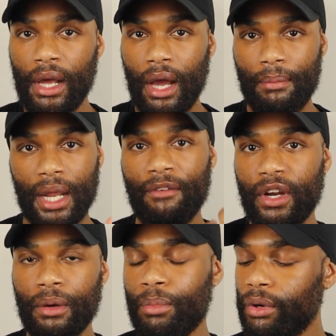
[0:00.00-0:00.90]
I'm not
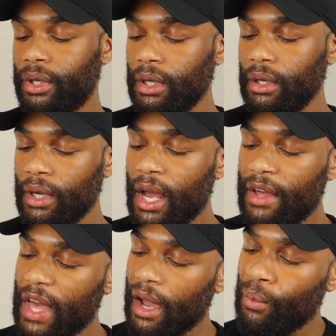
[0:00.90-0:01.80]
very bulky.
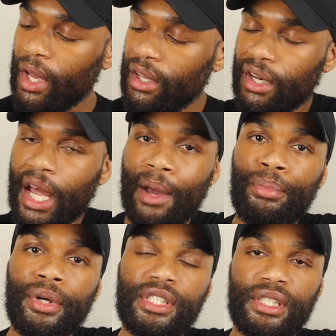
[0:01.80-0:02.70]
That way you're
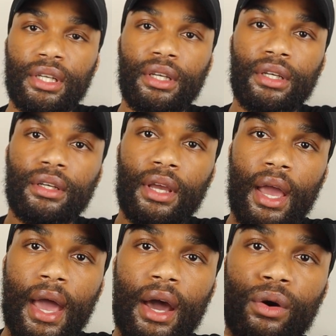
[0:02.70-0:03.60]
not pushing
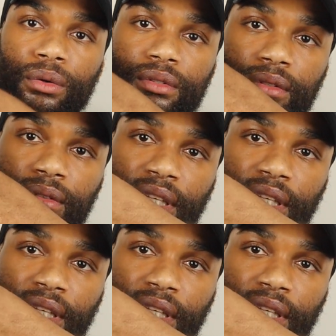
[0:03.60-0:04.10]
out,